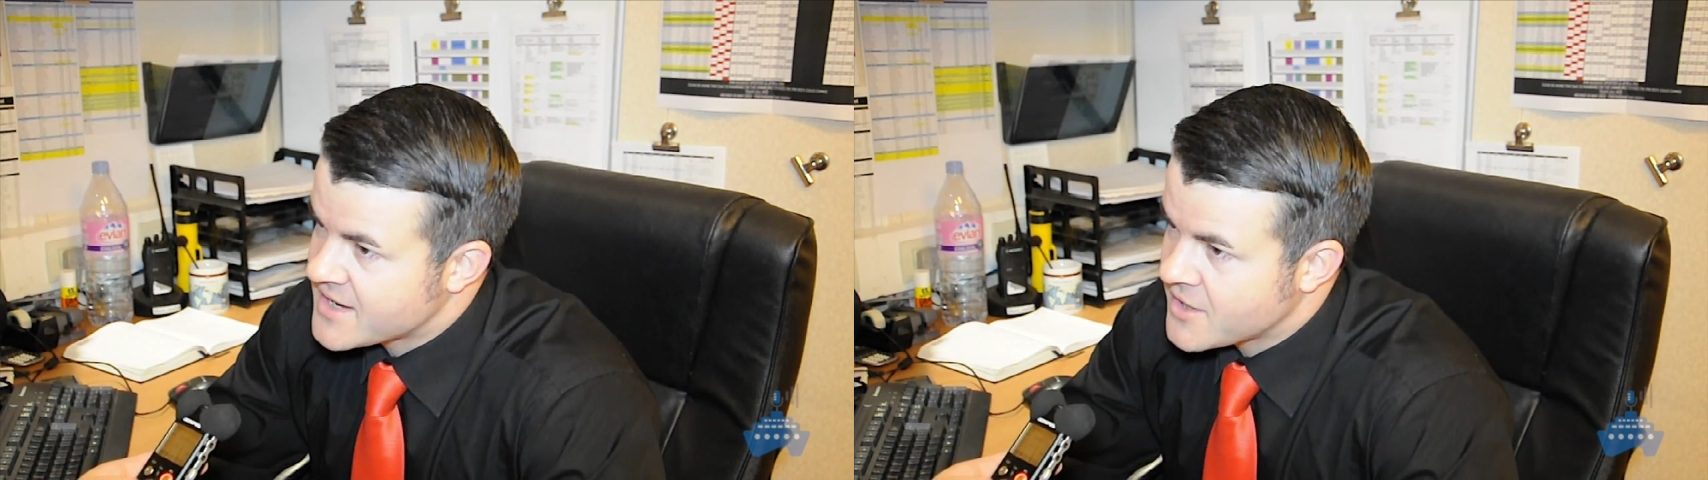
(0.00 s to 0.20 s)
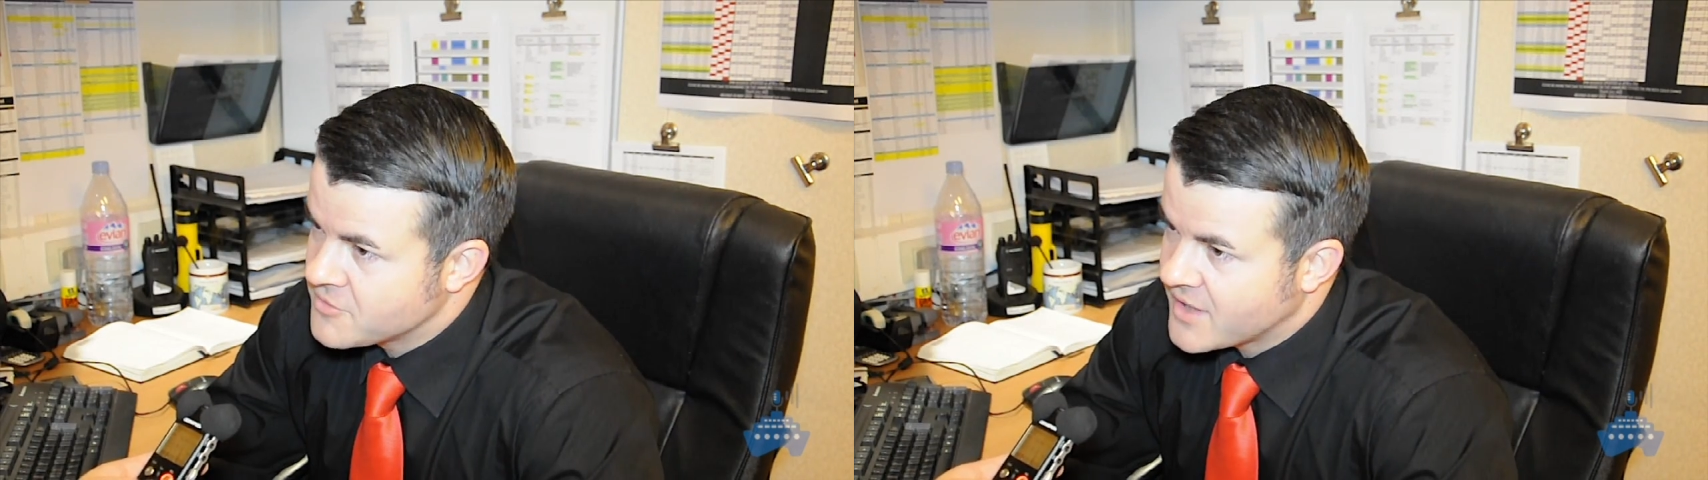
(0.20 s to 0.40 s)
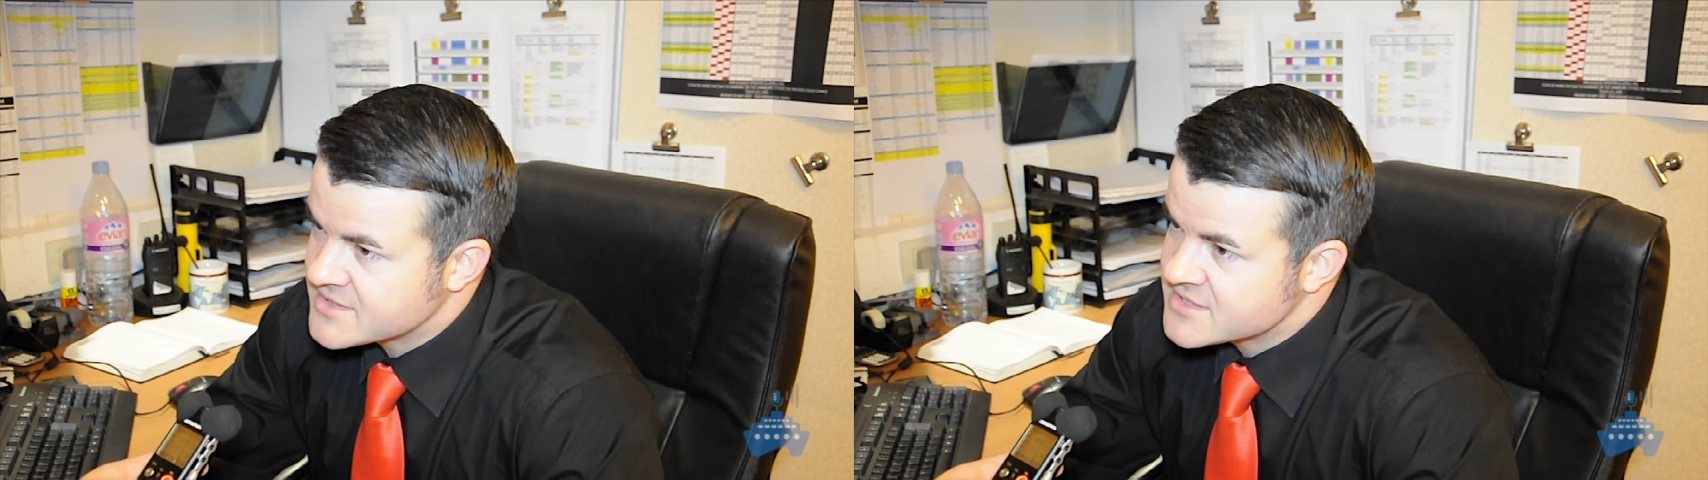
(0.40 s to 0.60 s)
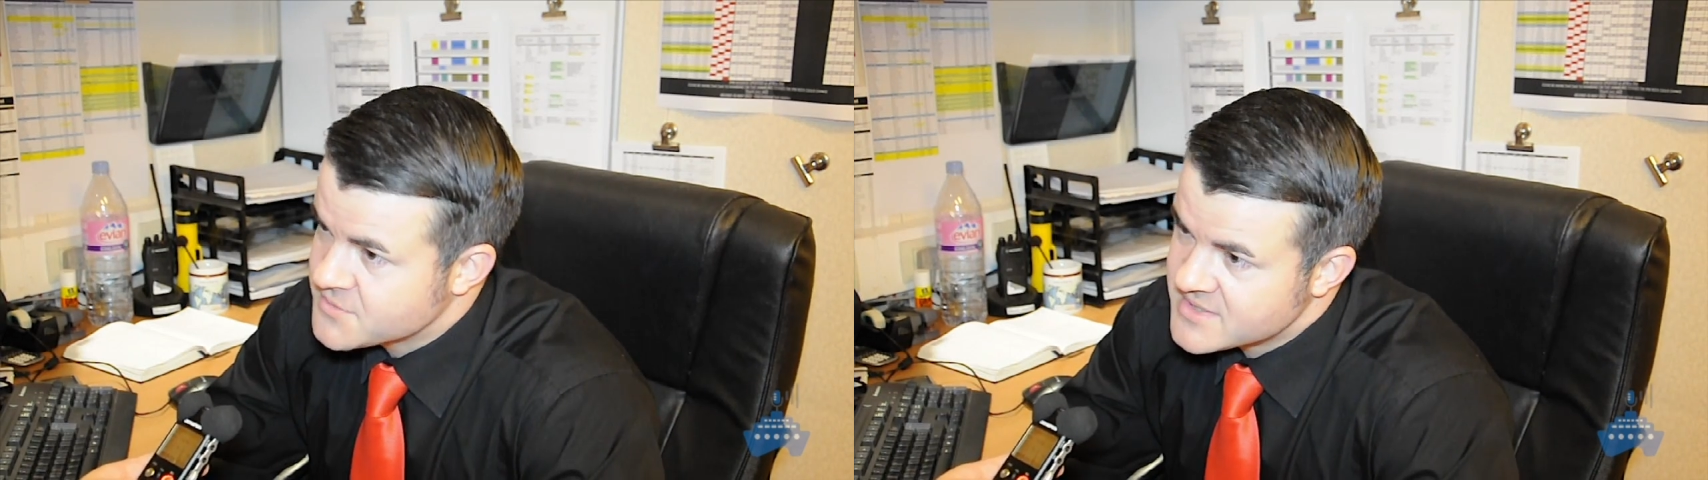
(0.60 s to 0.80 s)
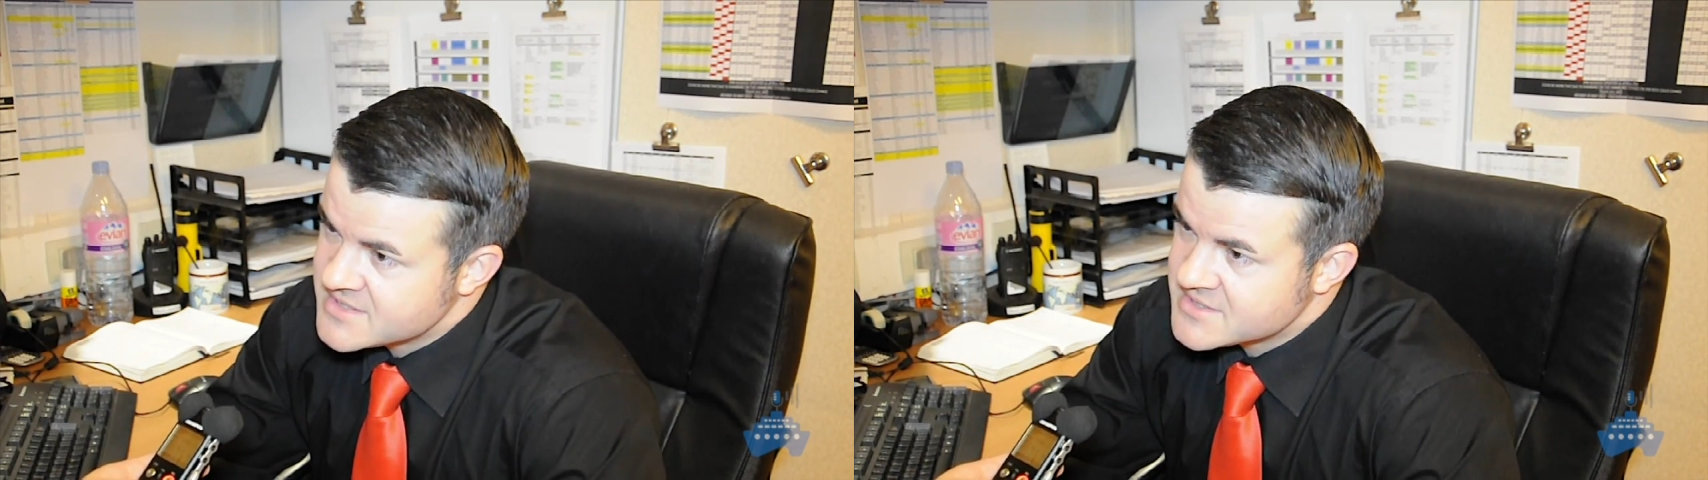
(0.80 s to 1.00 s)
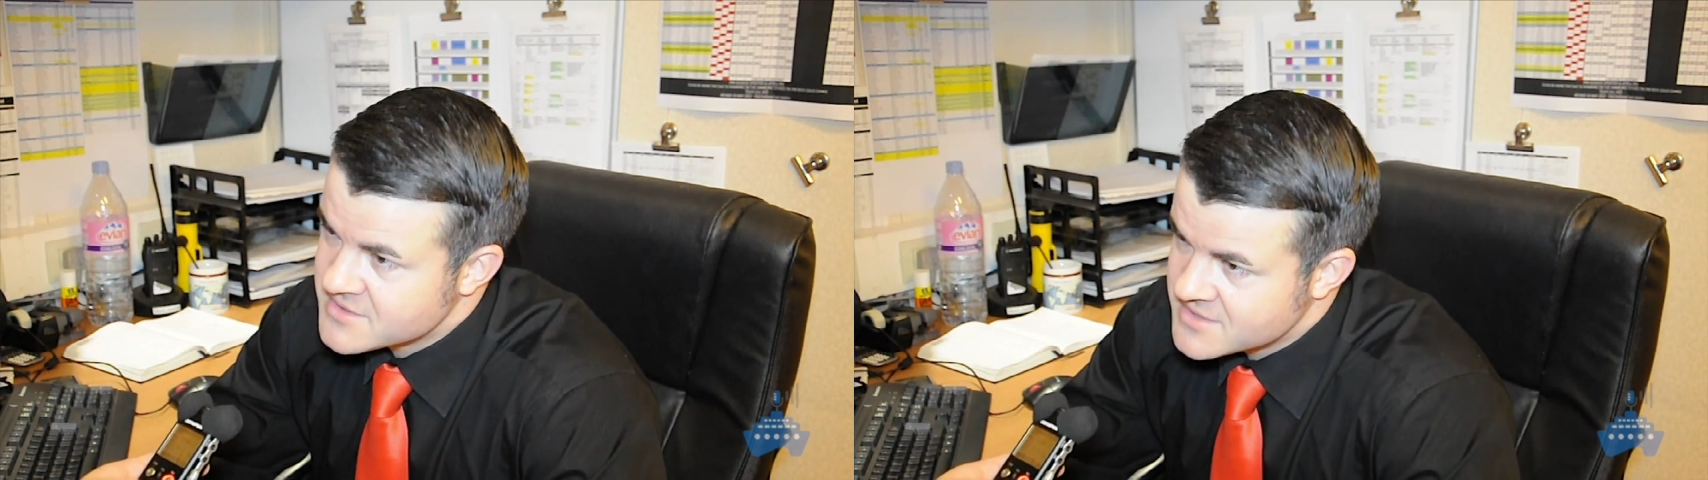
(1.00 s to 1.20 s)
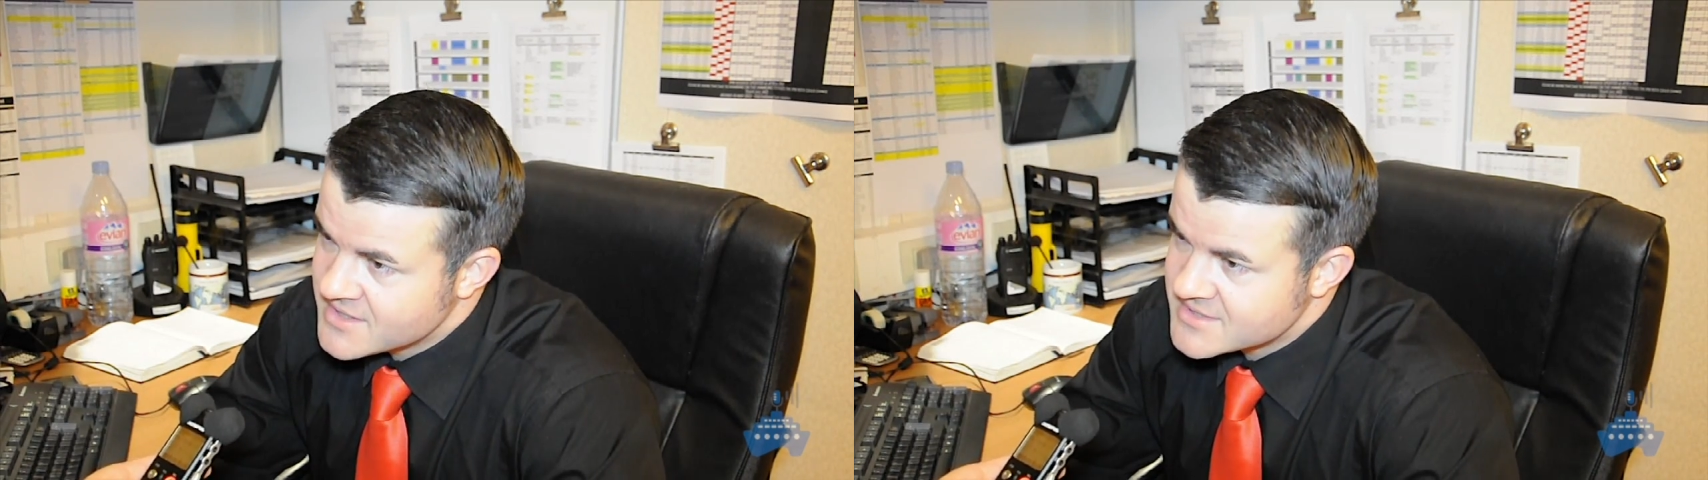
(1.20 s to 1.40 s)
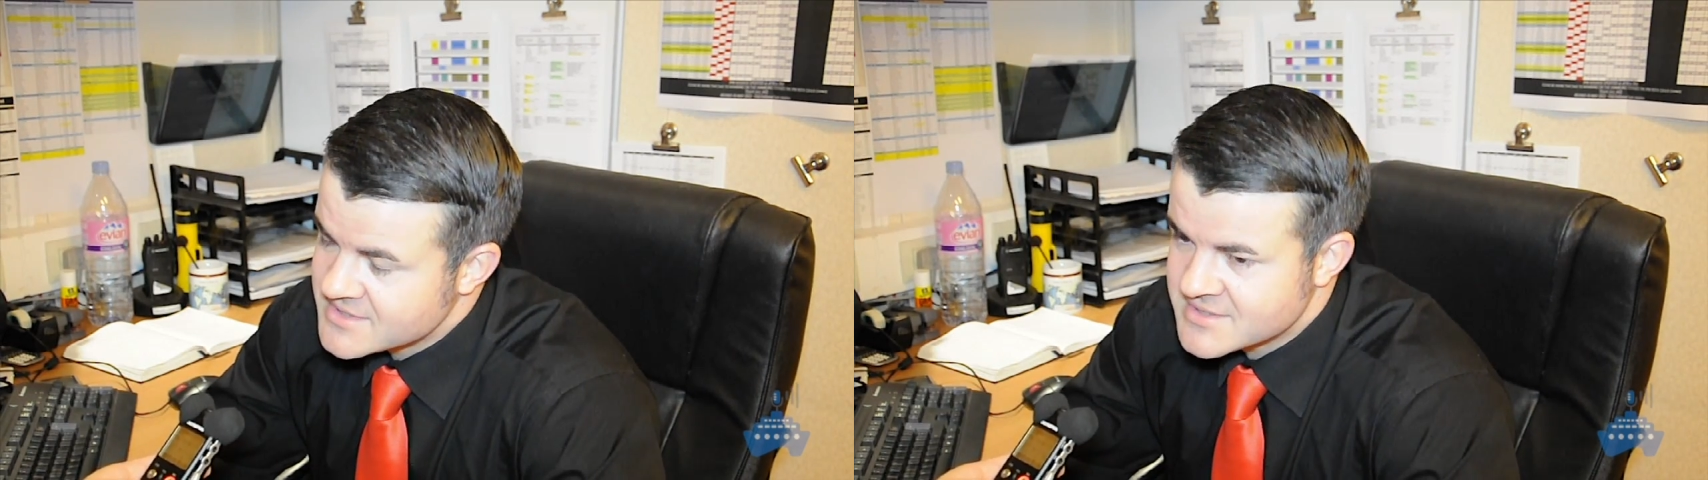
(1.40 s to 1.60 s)
Deco 1920s and
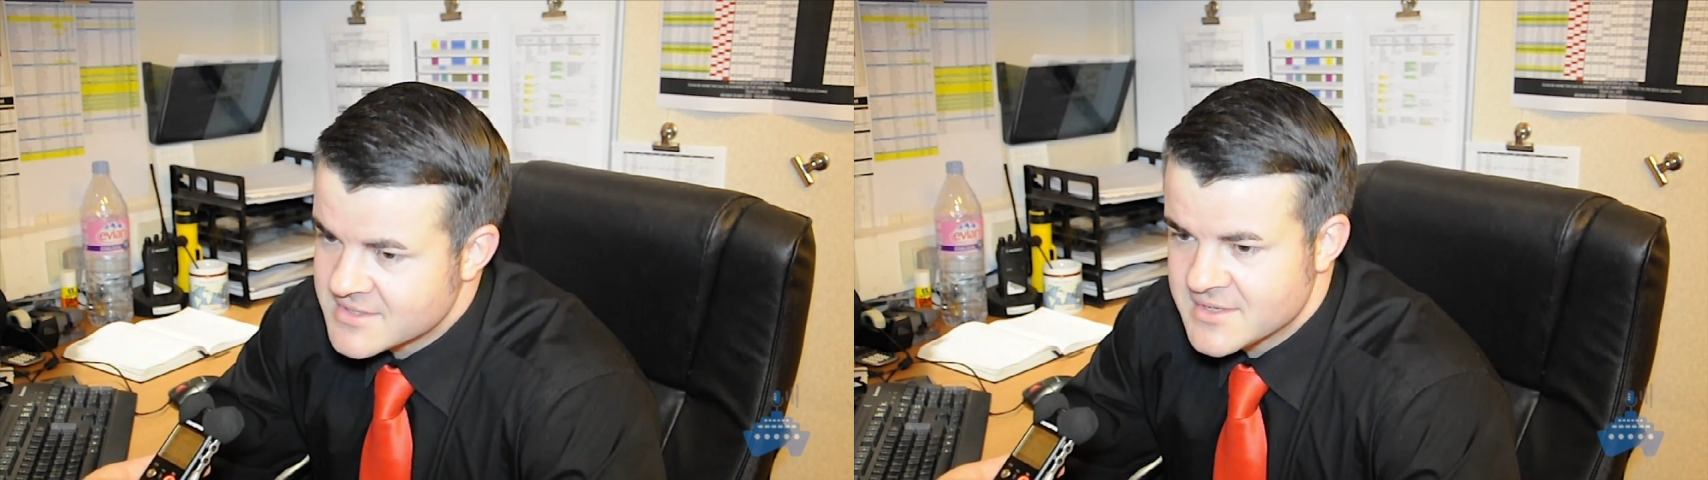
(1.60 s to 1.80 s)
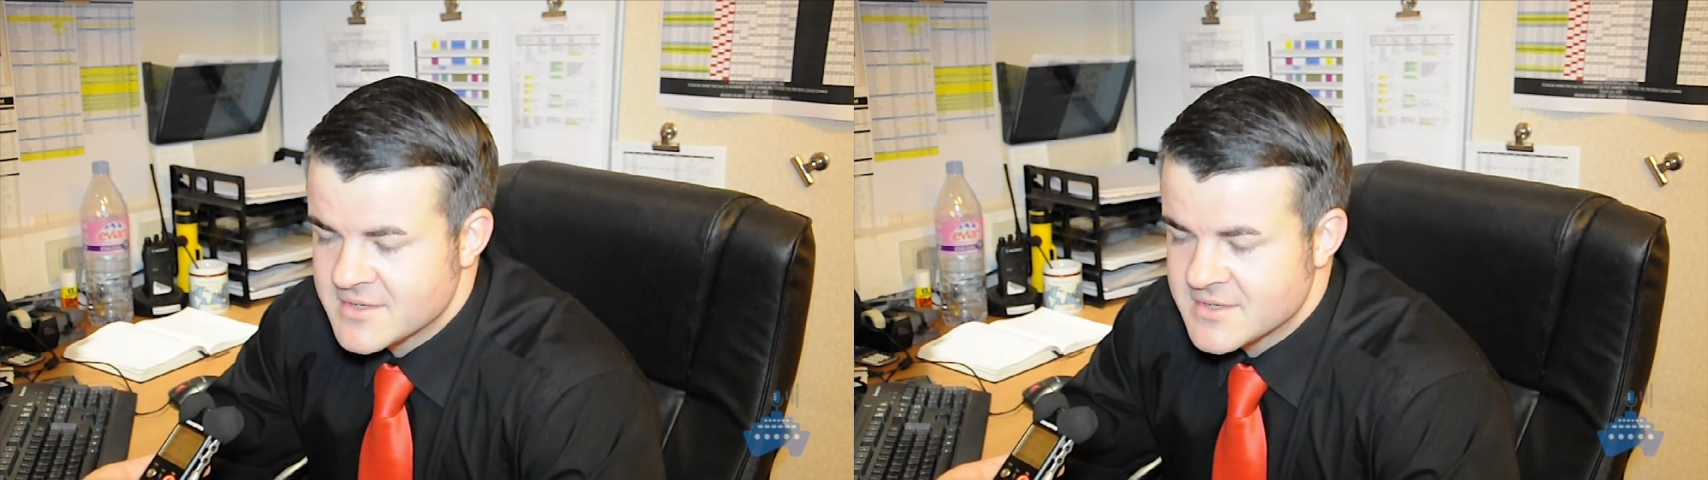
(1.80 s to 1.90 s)
30s.